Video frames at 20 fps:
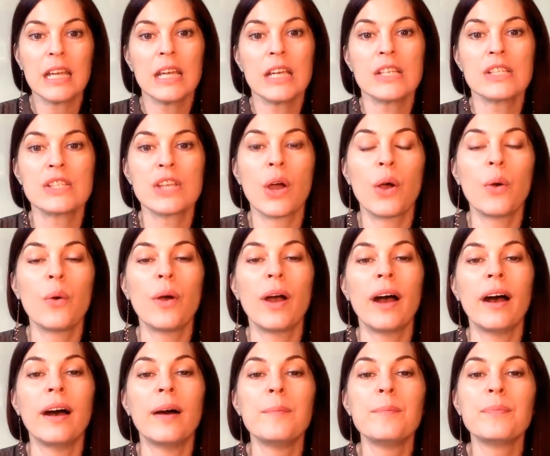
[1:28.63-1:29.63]

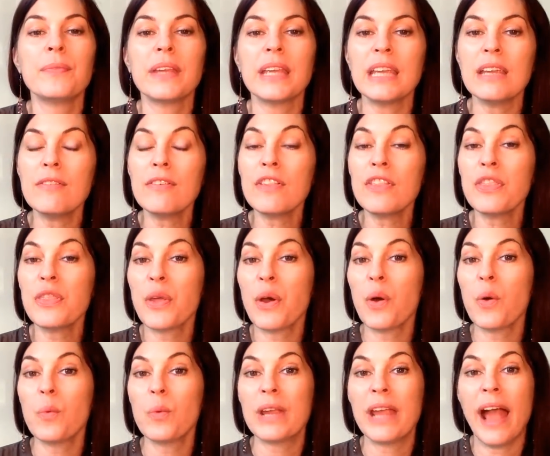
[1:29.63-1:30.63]
So even
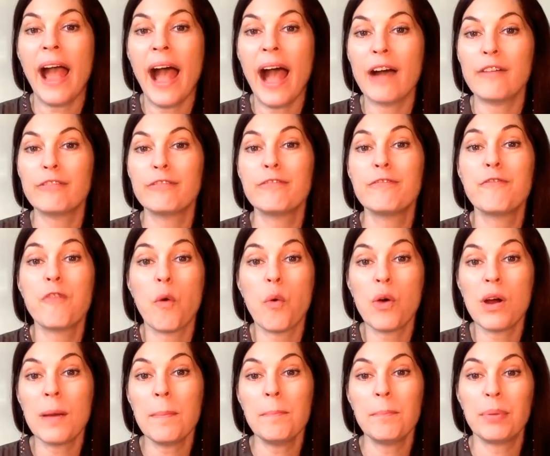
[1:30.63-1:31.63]
though we have
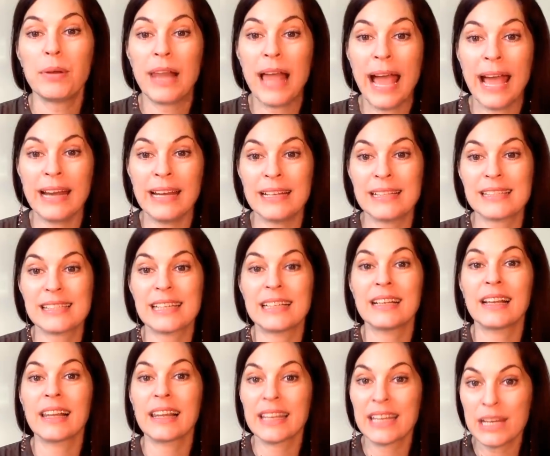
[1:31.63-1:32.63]
4 planets
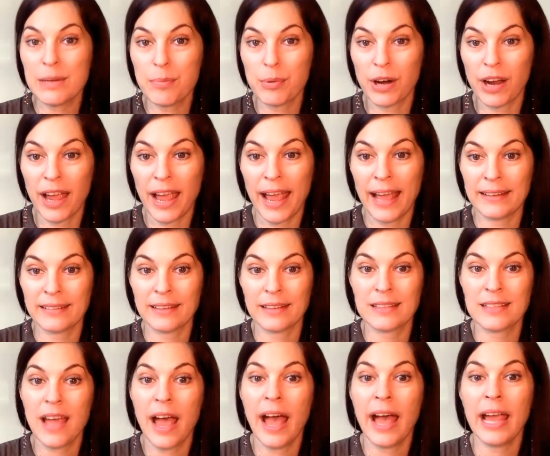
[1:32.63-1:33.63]
in Libra at the
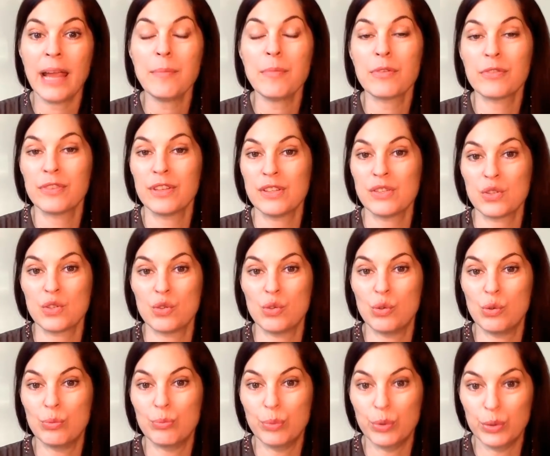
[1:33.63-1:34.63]
time of this
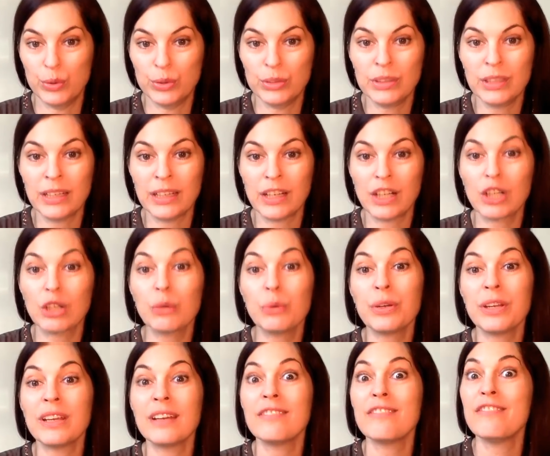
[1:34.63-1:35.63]
new moon,
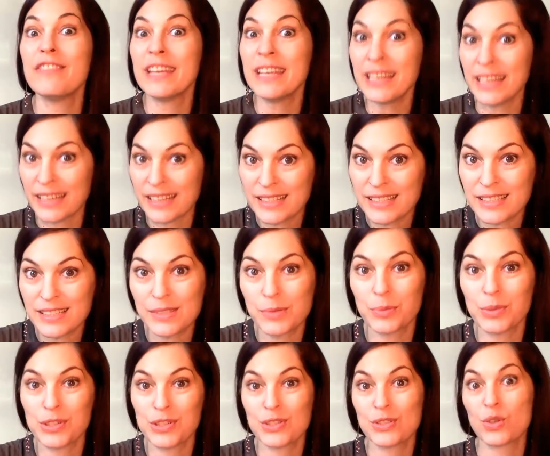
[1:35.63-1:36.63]
including Venus,
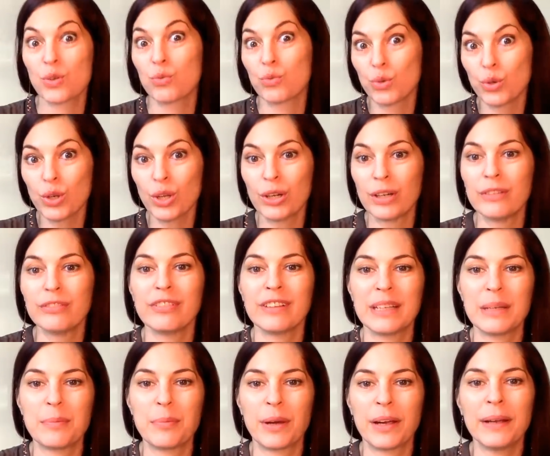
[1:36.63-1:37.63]
which is the ruler of
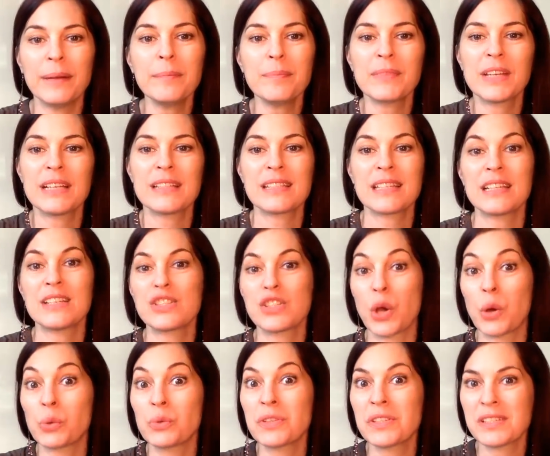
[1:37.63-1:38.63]
Libra, it's in its
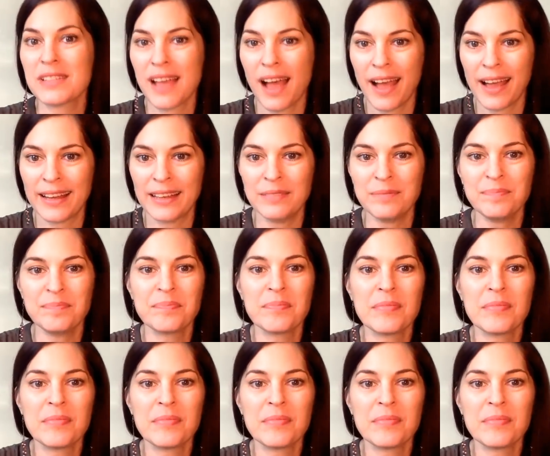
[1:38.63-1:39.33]
own sign,